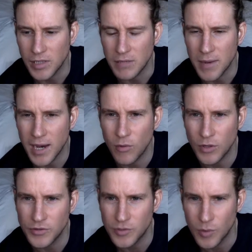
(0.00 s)
you may
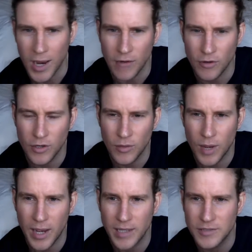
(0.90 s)
want to wear
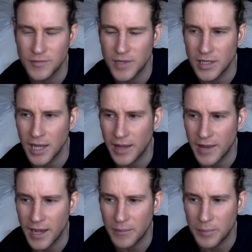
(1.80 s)
underwear, something
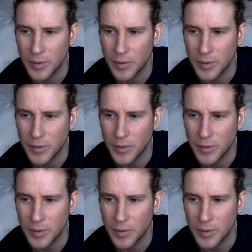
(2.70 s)
like that,